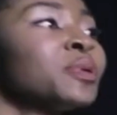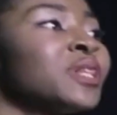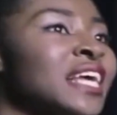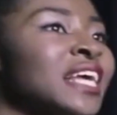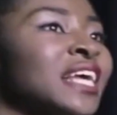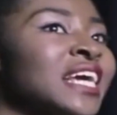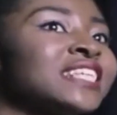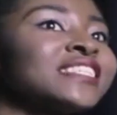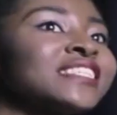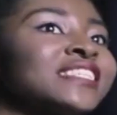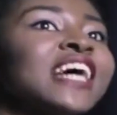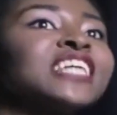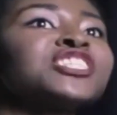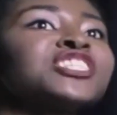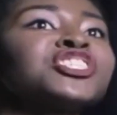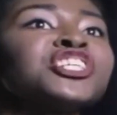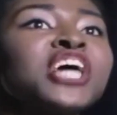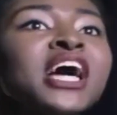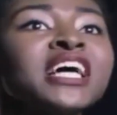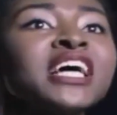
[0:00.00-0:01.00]
for new
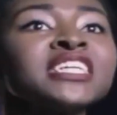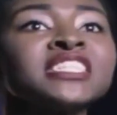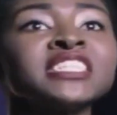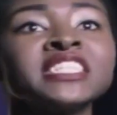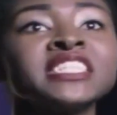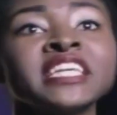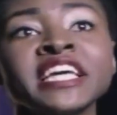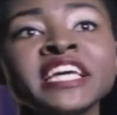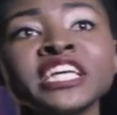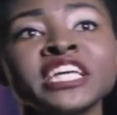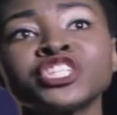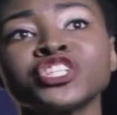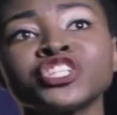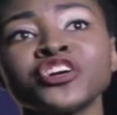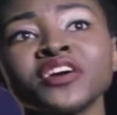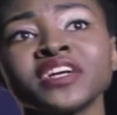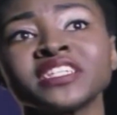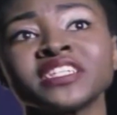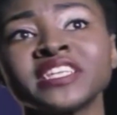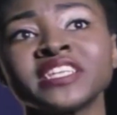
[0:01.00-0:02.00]
Mayor Bella
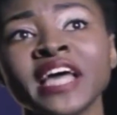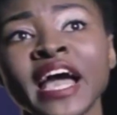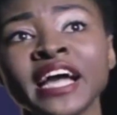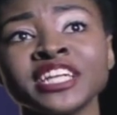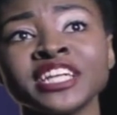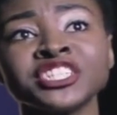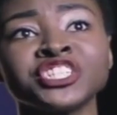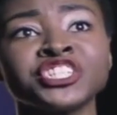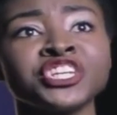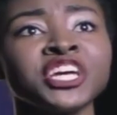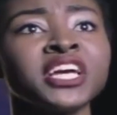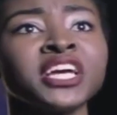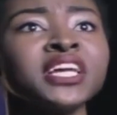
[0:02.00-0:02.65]
Real's induction